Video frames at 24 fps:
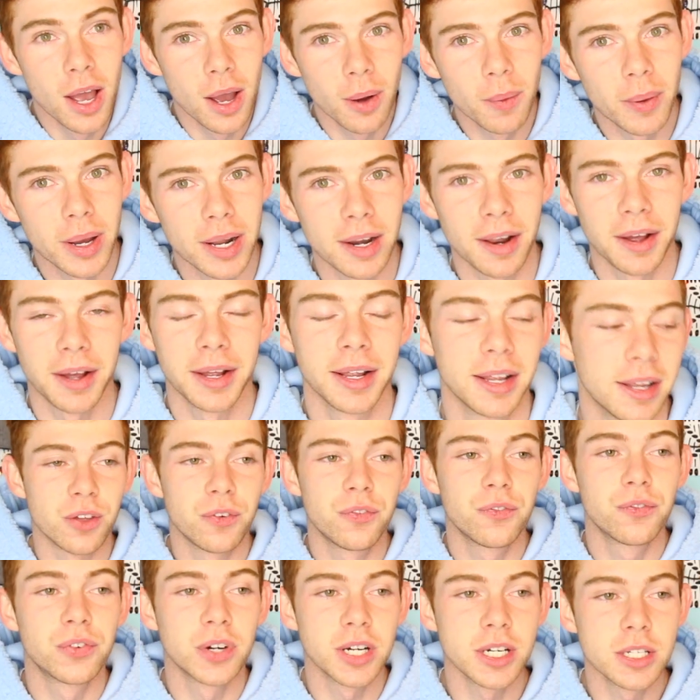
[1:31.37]
Why not? The
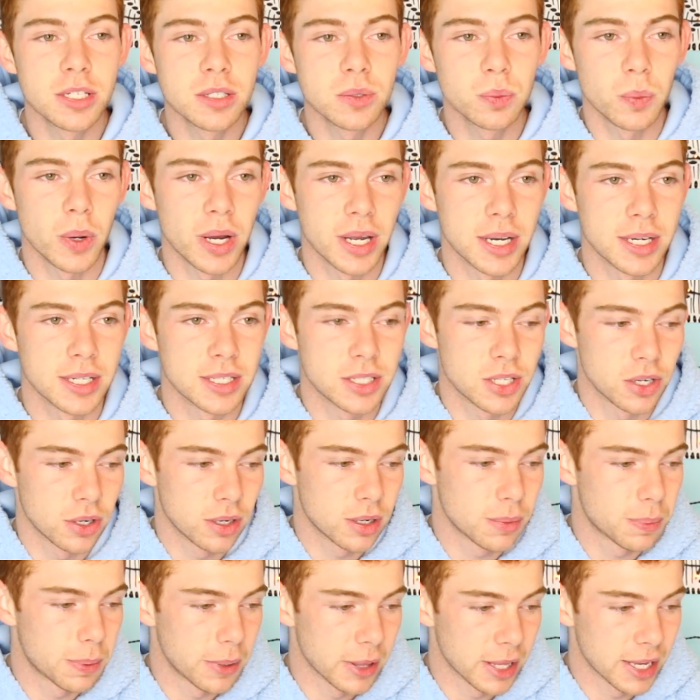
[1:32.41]
first one
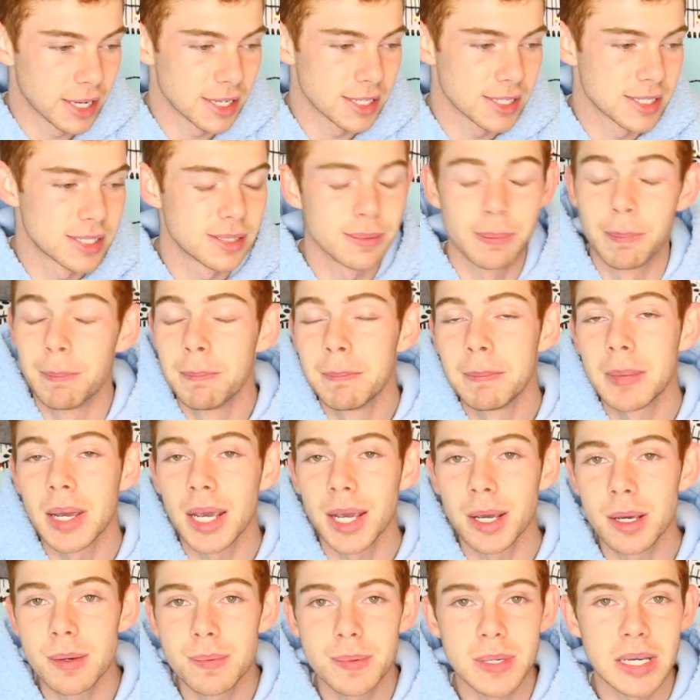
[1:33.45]
took place
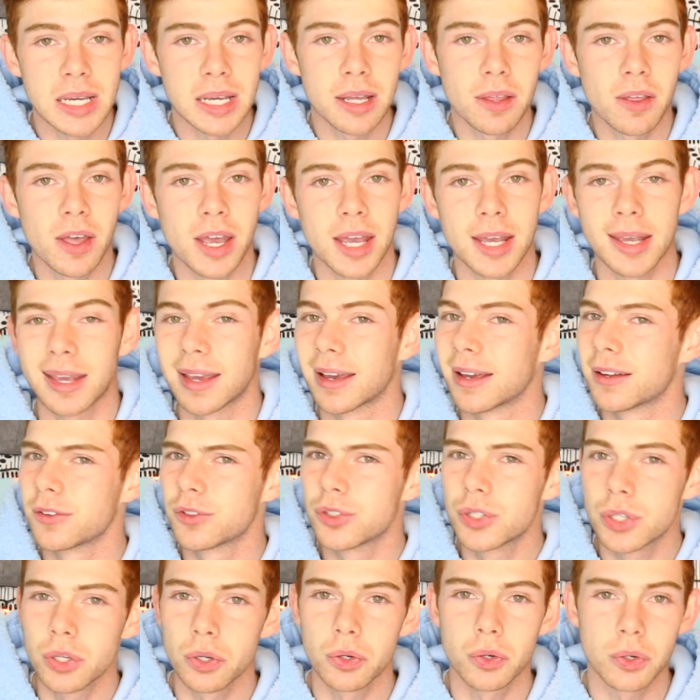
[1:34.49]
maybe like
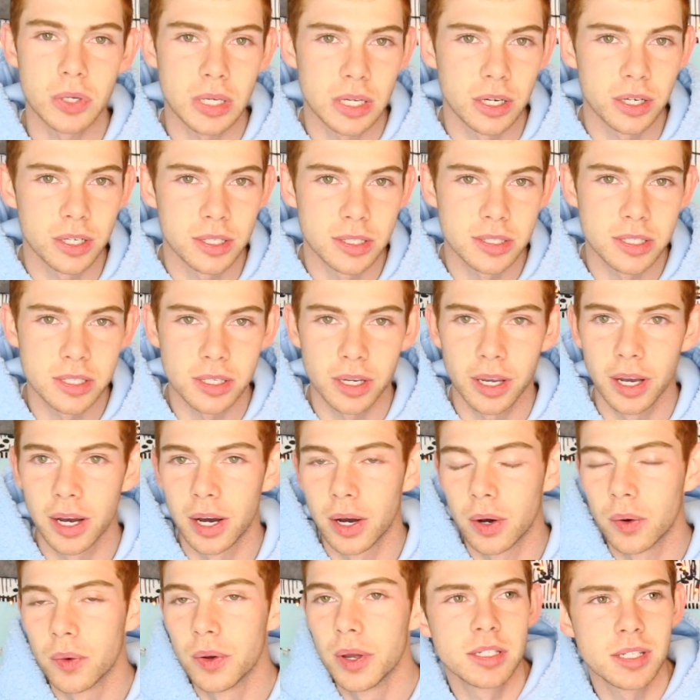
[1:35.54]
2 years
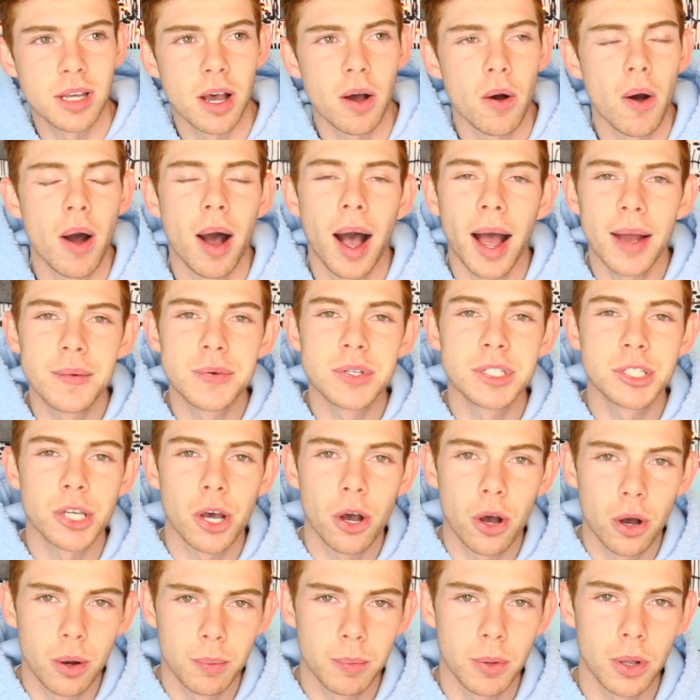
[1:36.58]
ago. So I was
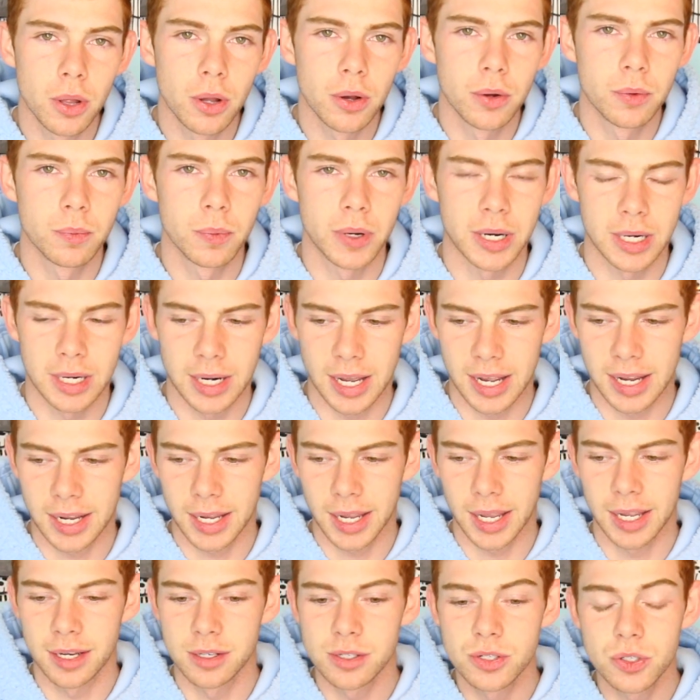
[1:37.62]
home alone one night,
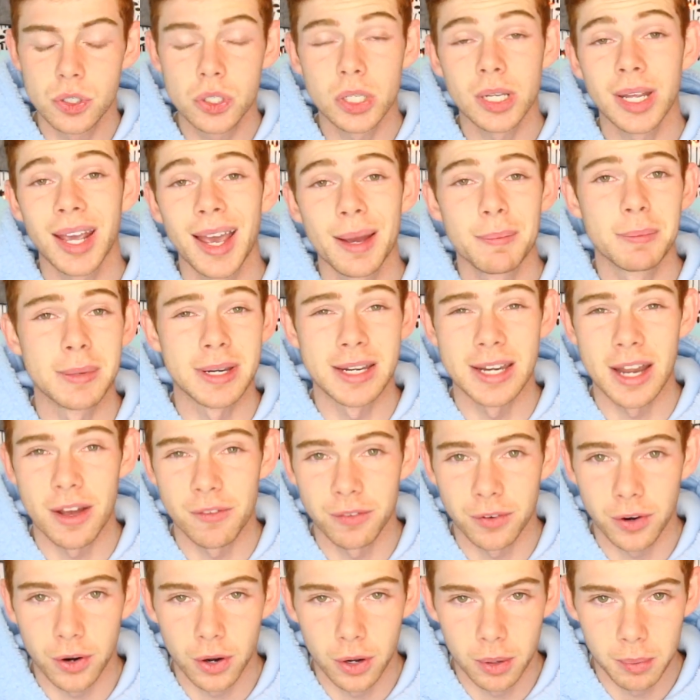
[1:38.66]
and usually I'm
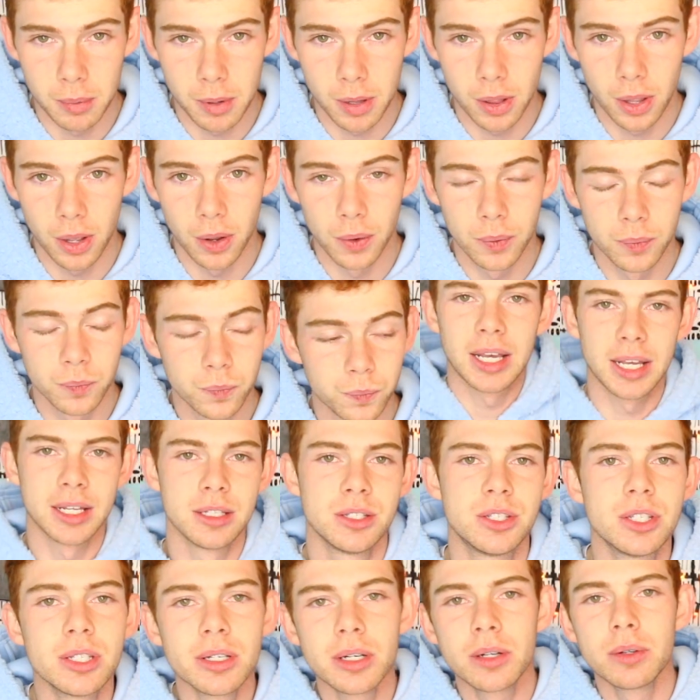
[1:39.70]
never home alone.
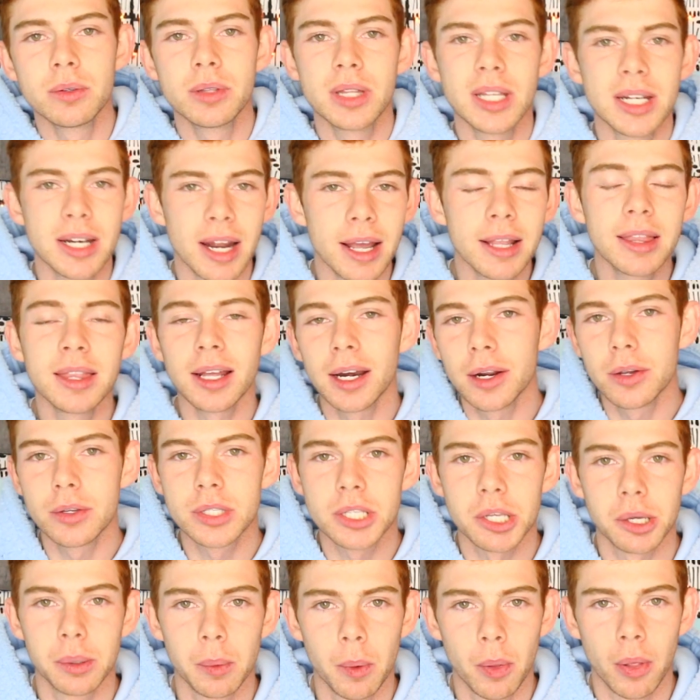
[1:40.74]
And so the night that I was
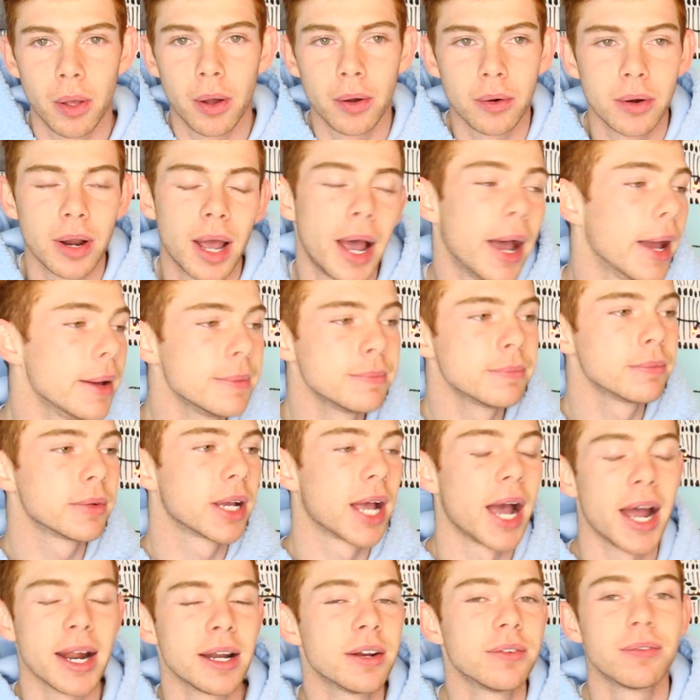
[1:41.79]
home alone, I'm
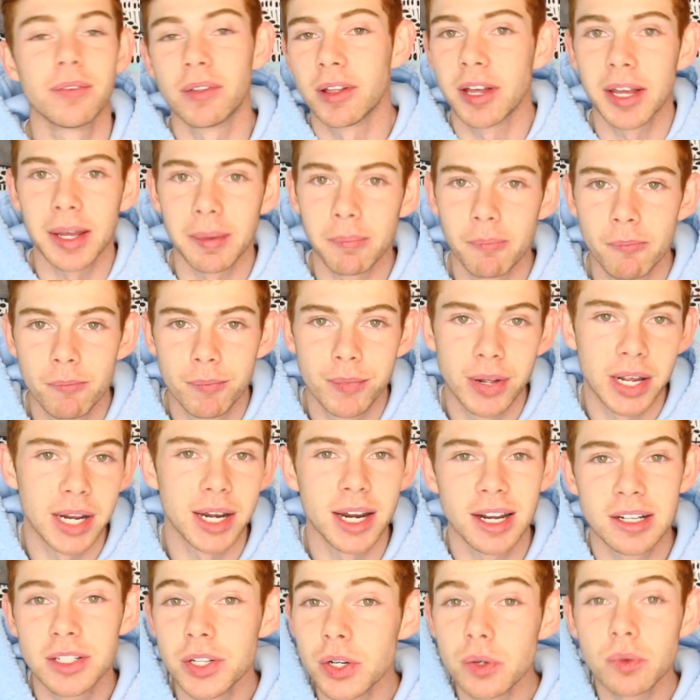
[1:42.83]
kind of lame, and
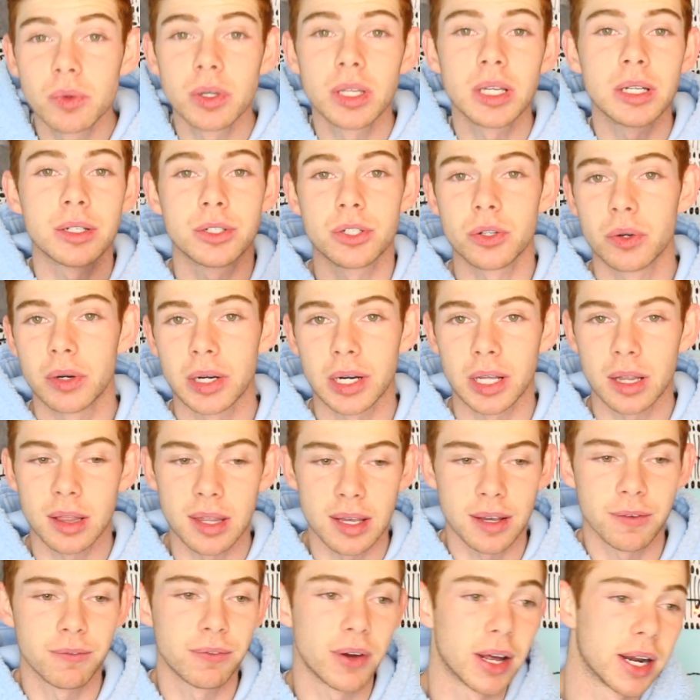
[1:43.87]
I don't really do
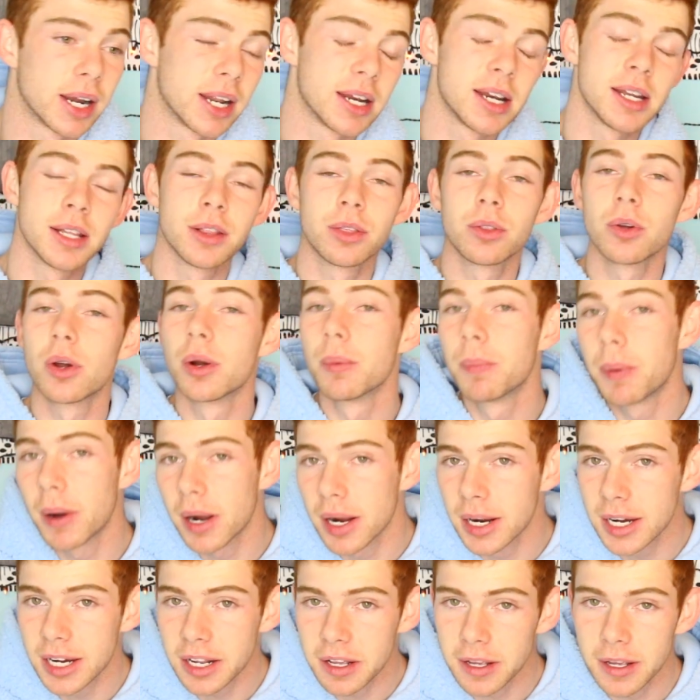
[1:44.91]
anything fun. I didn't throw a
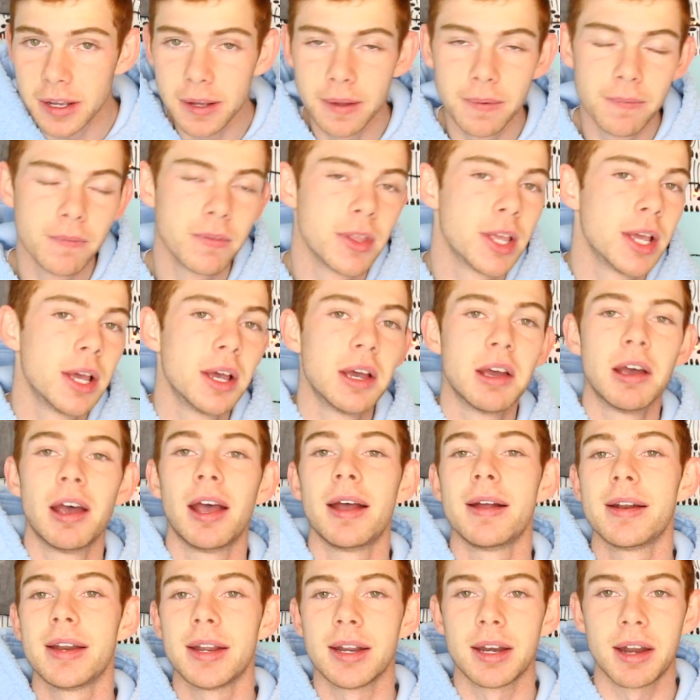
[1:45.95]
party,
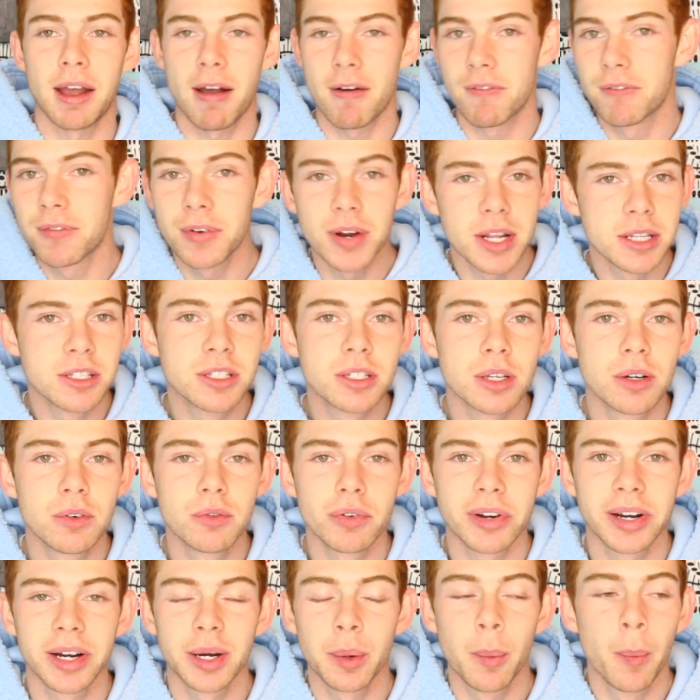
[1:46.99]
I didn't have friends
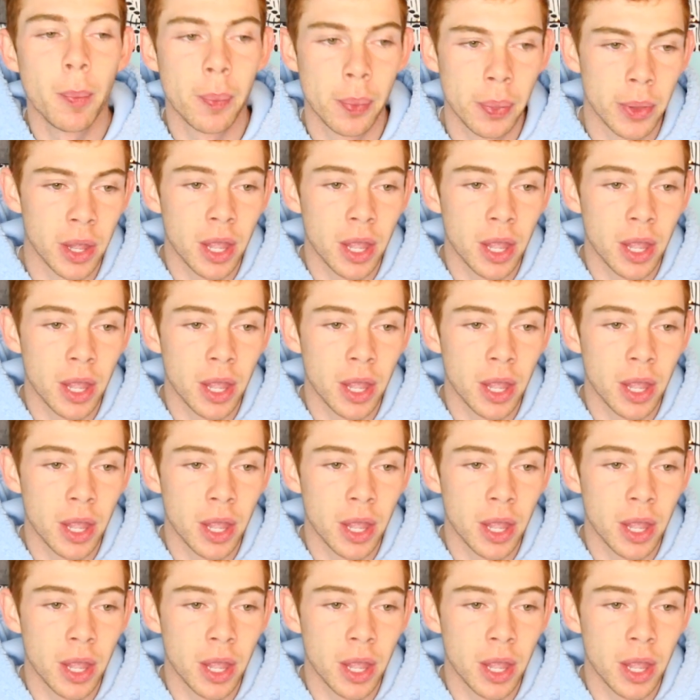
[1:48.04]
over.